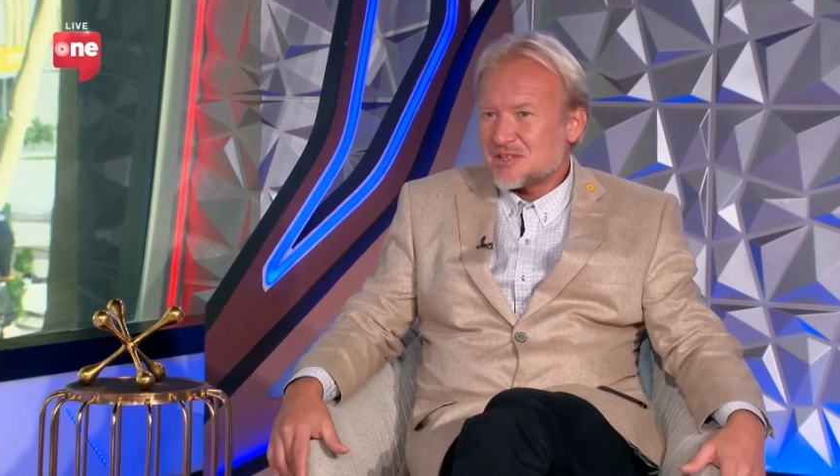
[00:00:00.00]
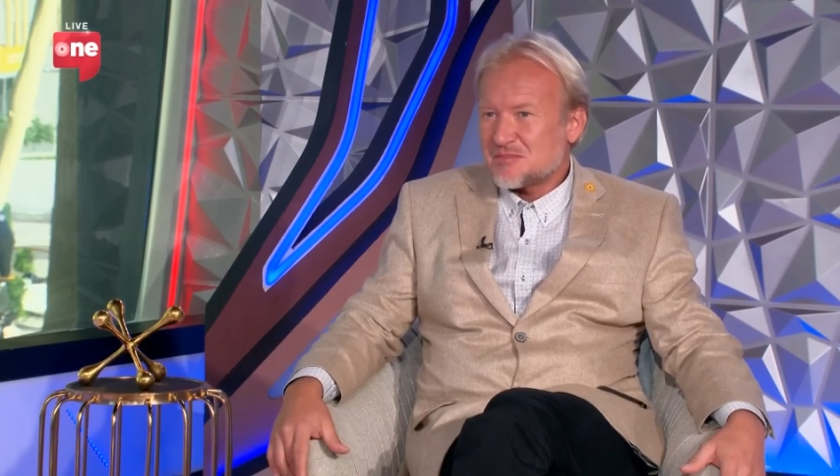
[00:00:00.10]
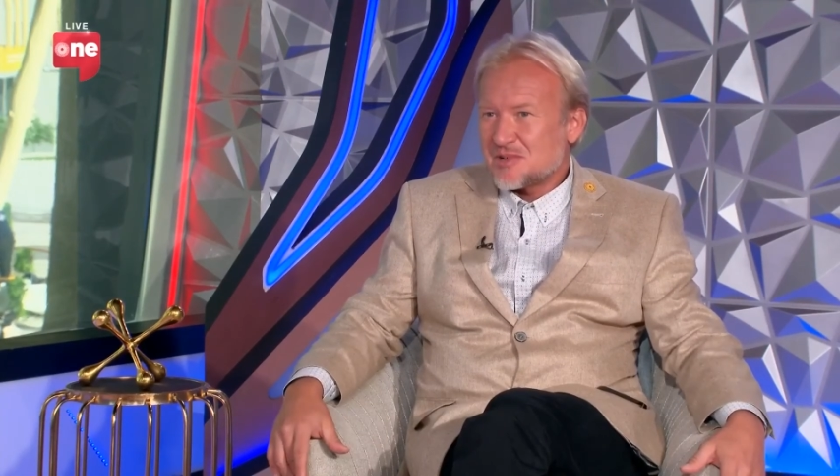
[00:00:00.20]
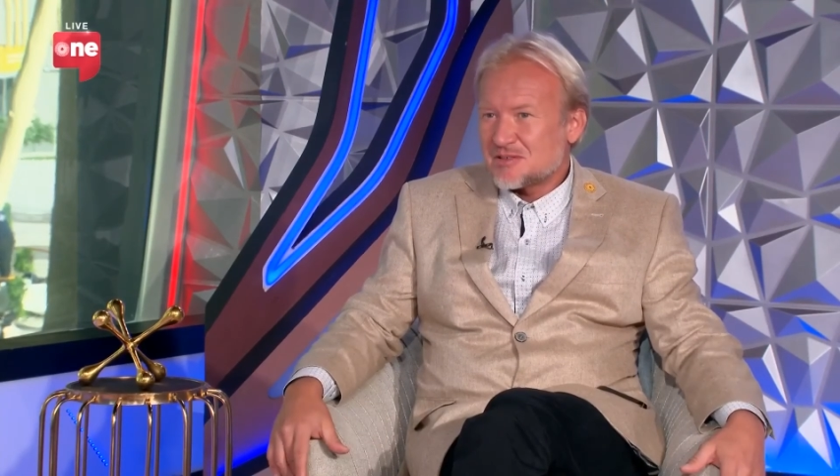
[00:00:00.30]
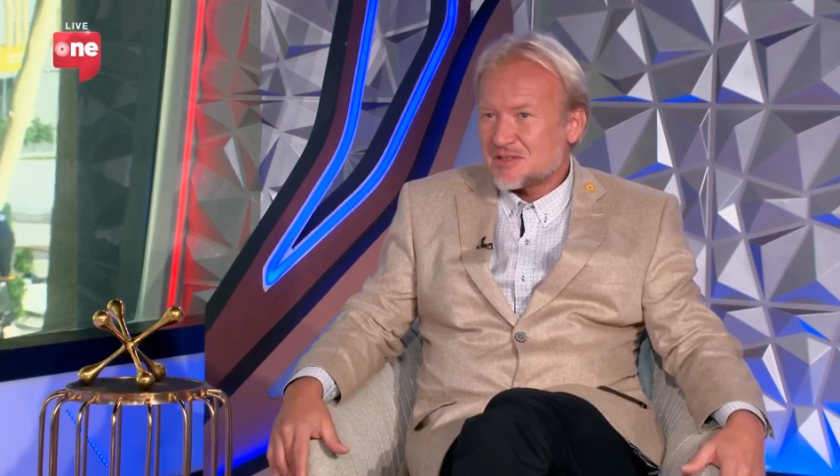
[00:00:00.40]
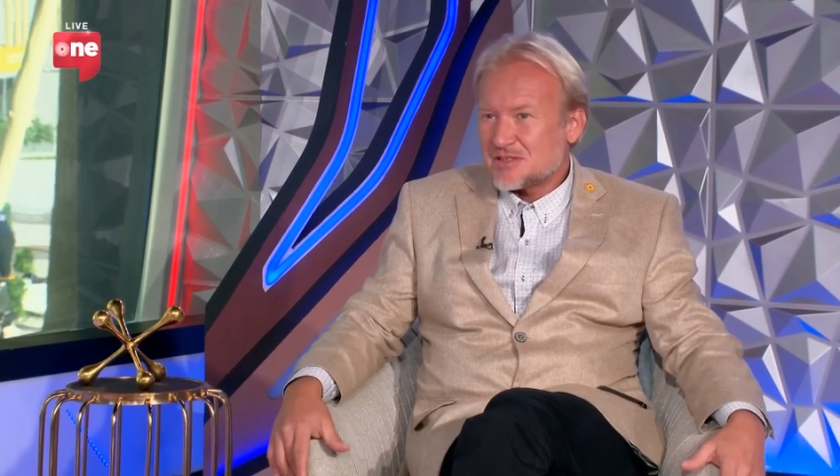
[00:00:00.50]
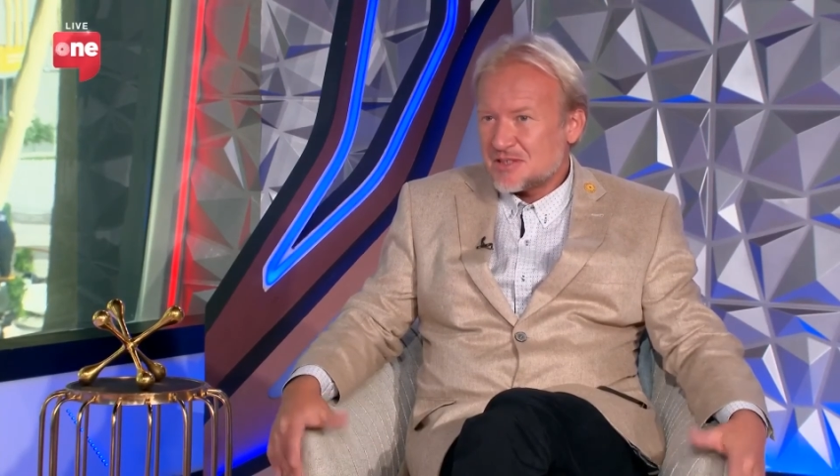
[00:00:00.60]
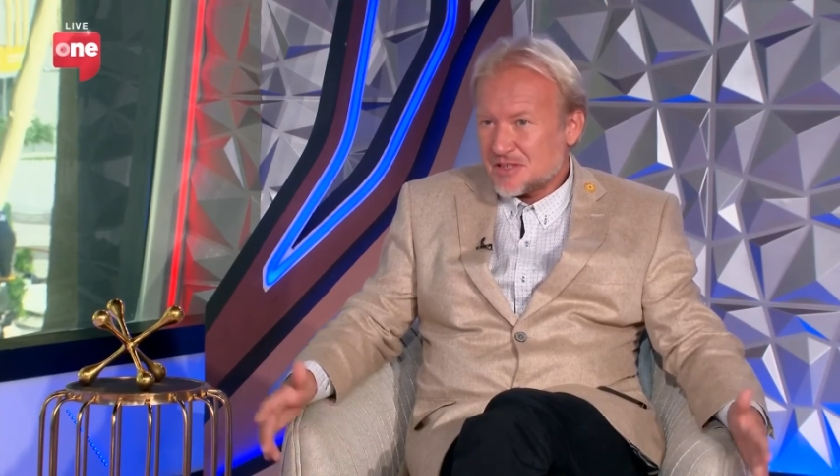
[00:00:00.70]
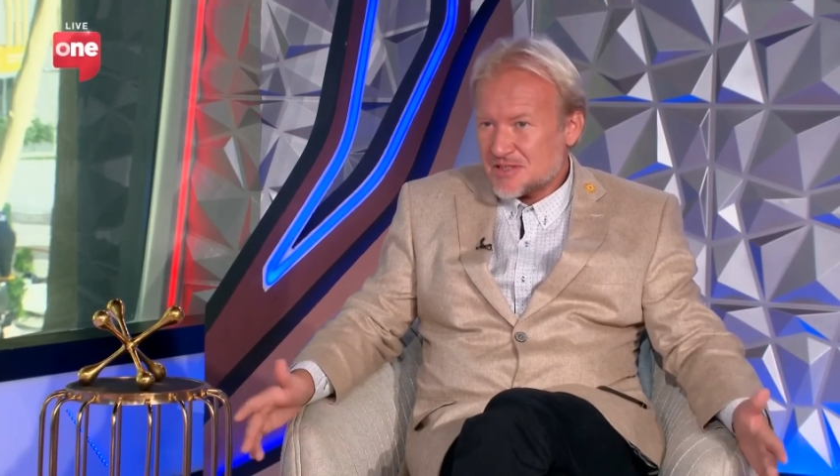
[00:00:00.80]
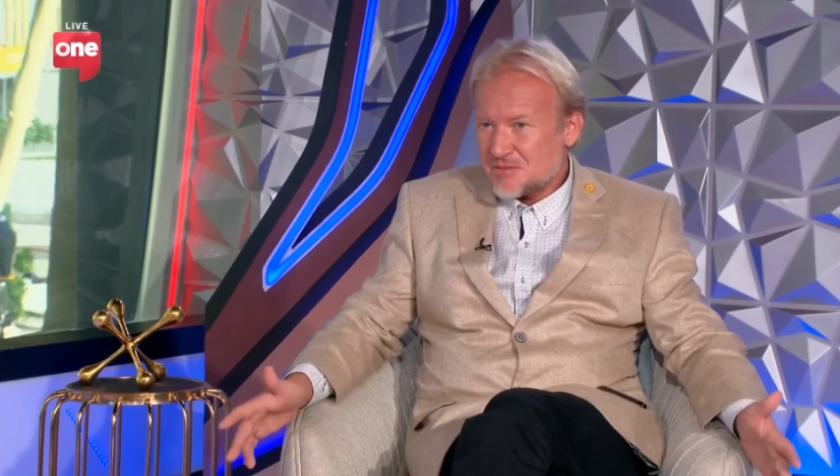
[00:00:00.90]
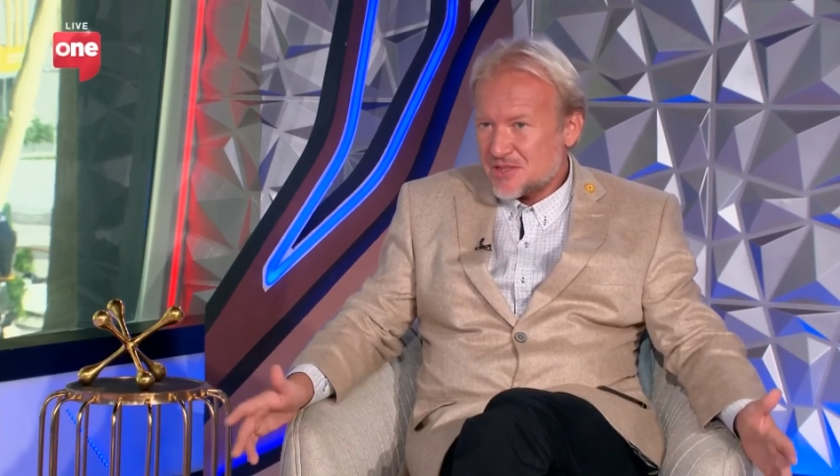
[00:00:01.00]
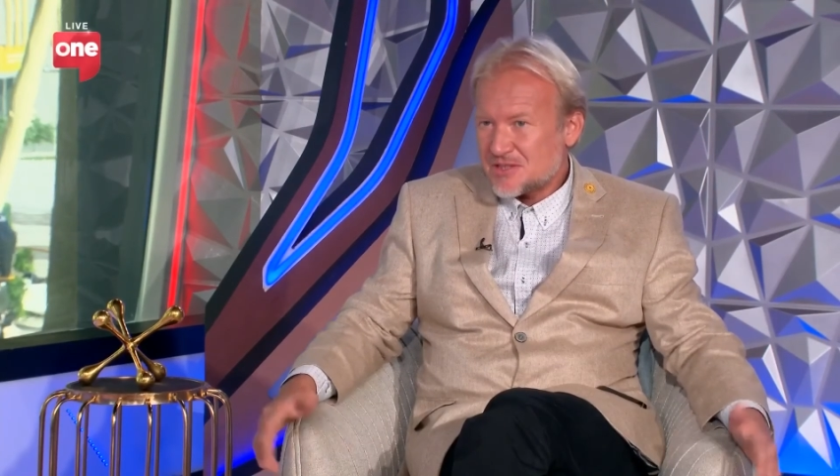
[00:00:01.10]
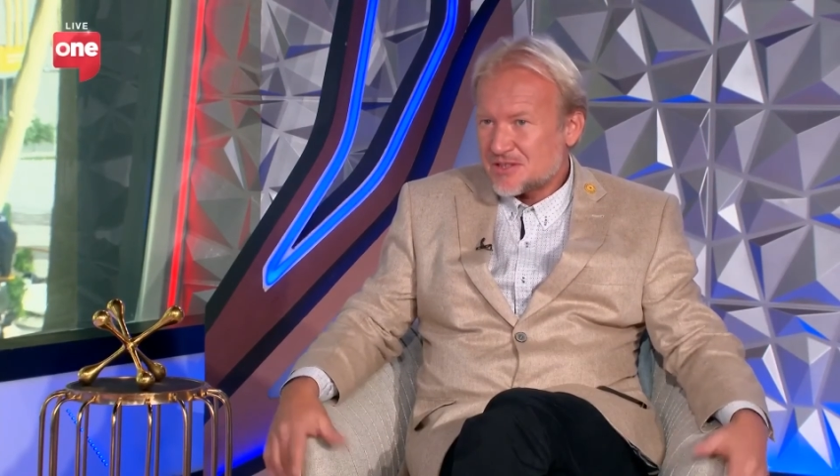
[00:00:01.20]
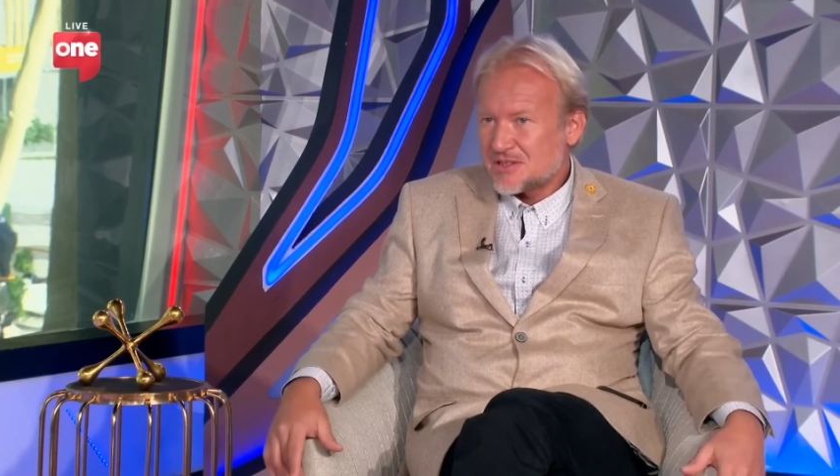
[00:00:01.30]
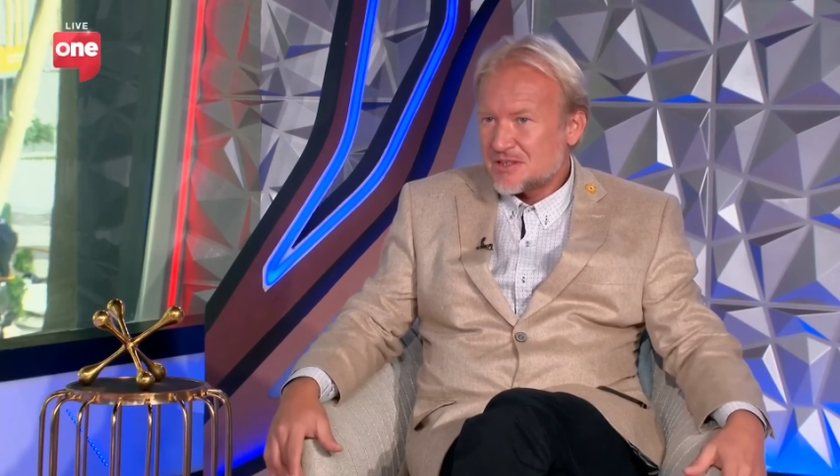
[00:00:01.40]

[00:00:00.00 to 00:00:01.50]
about the exhibition.